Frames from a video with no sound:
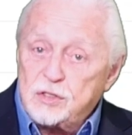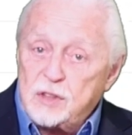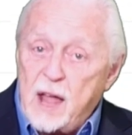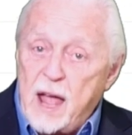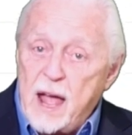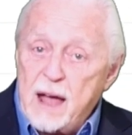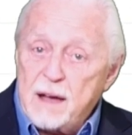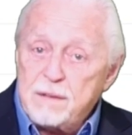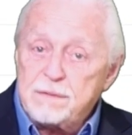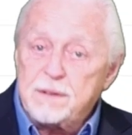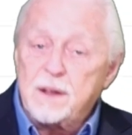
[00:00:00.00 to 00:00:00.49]

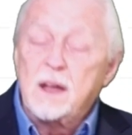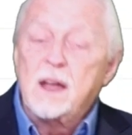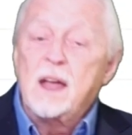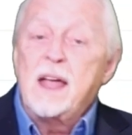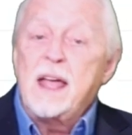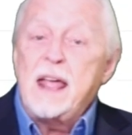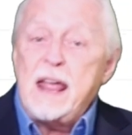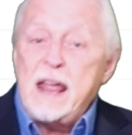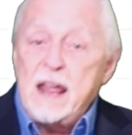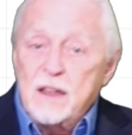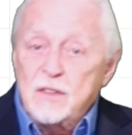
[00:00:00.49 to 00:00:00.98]
staff,
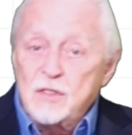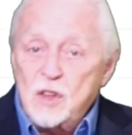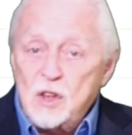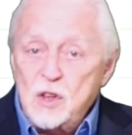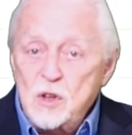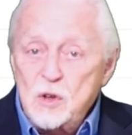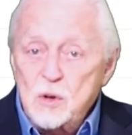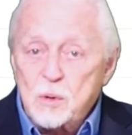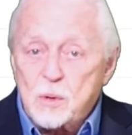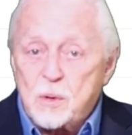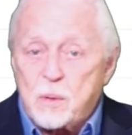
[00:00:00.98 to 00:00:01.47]
in the
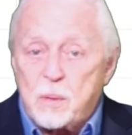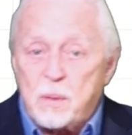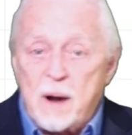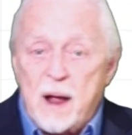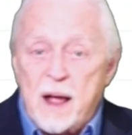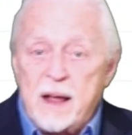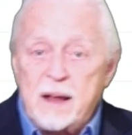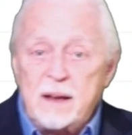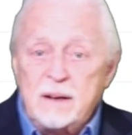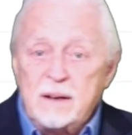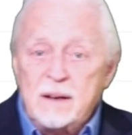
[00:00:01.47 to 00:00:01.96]

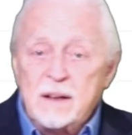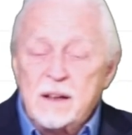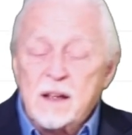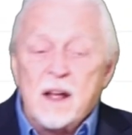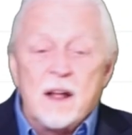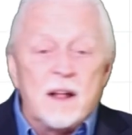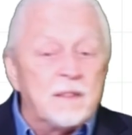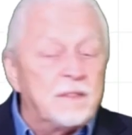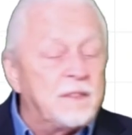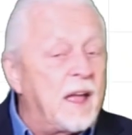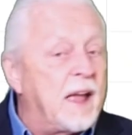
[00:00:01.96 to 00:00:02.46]
Ukraine.
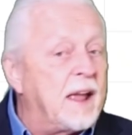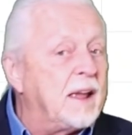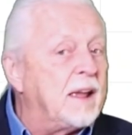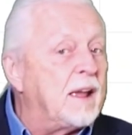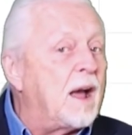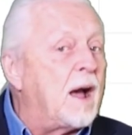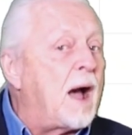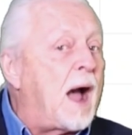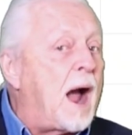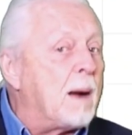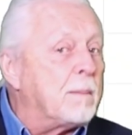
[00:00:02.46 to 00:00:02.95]

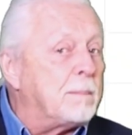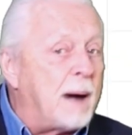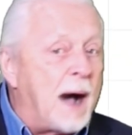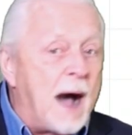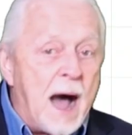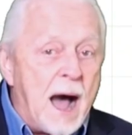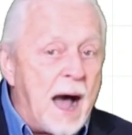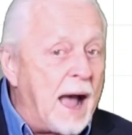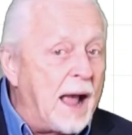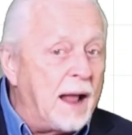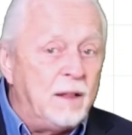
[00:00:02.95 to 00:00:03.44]
They are
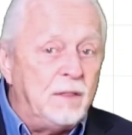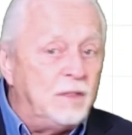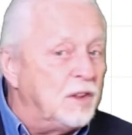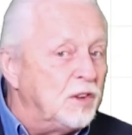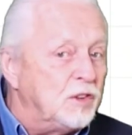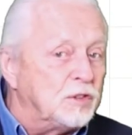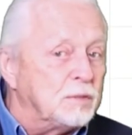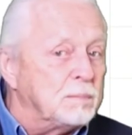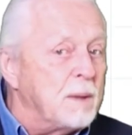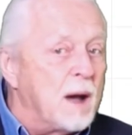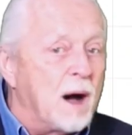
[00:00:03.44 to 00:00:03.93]
behind
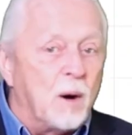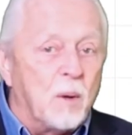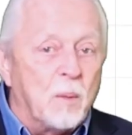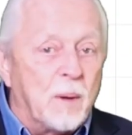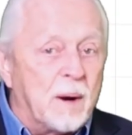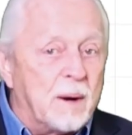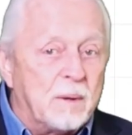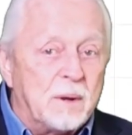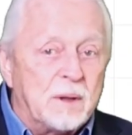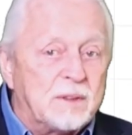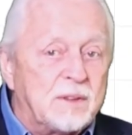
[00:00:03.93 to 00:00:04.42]
these
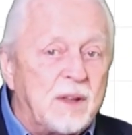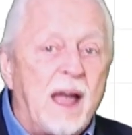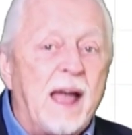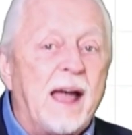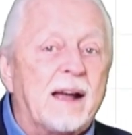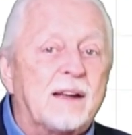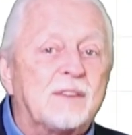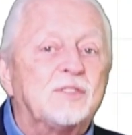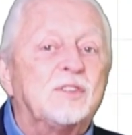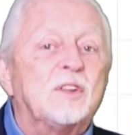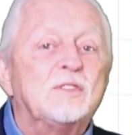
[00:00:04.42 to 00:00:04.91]
malware
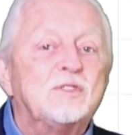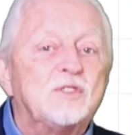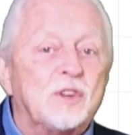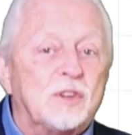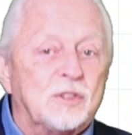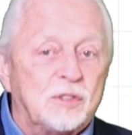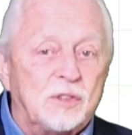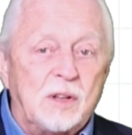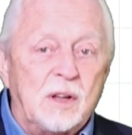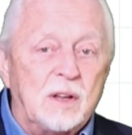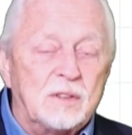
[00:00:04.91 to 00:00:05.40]
attacks that
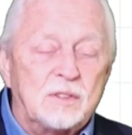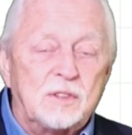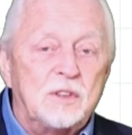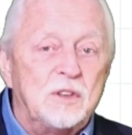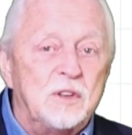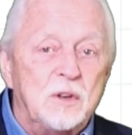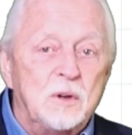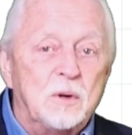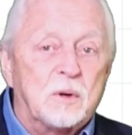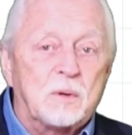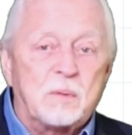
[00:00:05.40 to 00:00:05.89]
just hit the
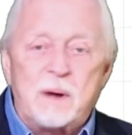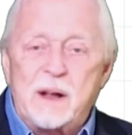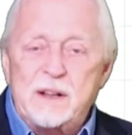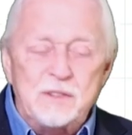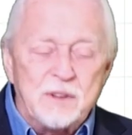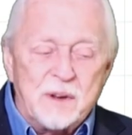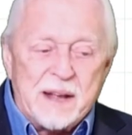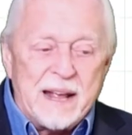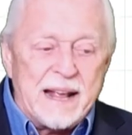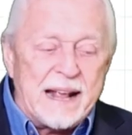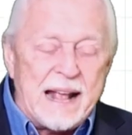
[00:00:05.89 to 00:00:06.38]
Ukraine.
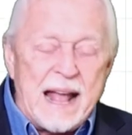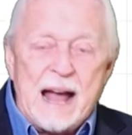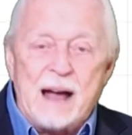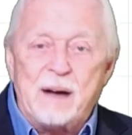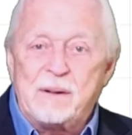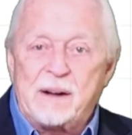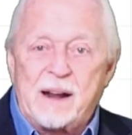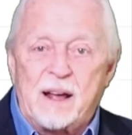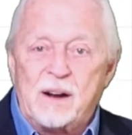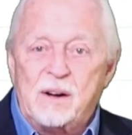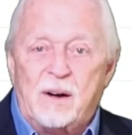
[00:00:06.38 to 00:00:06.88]
You can
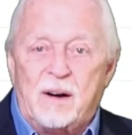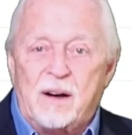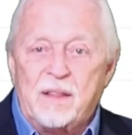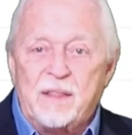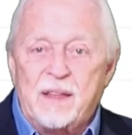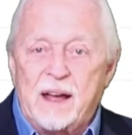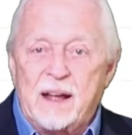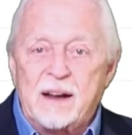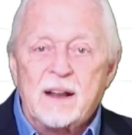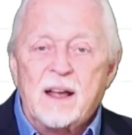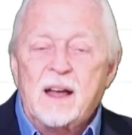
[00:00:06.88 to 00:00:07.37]
count on all
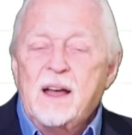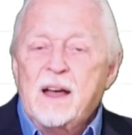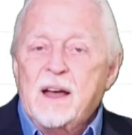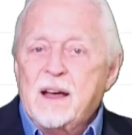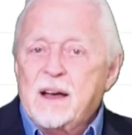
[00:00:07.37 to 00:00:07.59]
that.